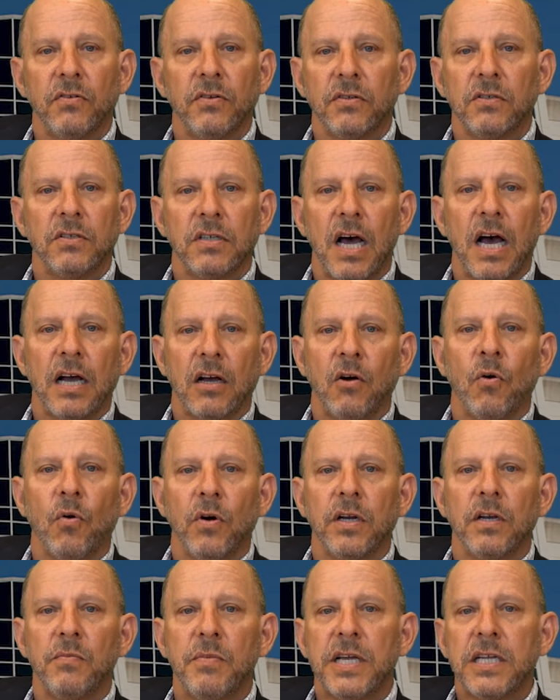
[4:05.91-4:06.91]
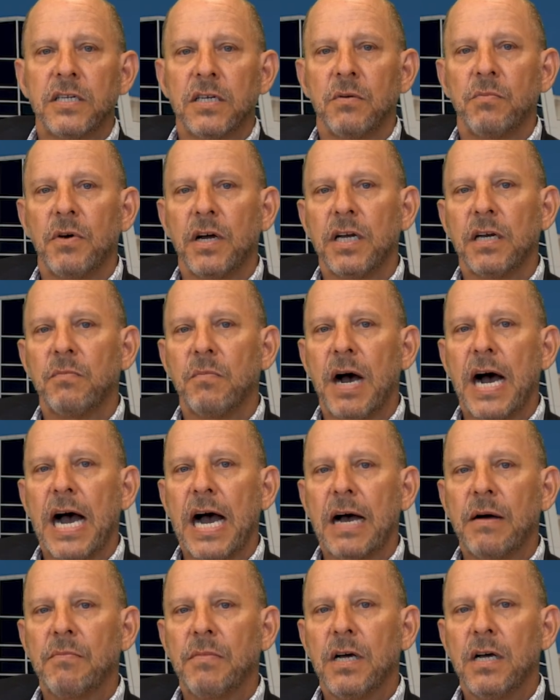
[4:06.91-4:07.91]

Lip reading: there's not going to be somebody to buy.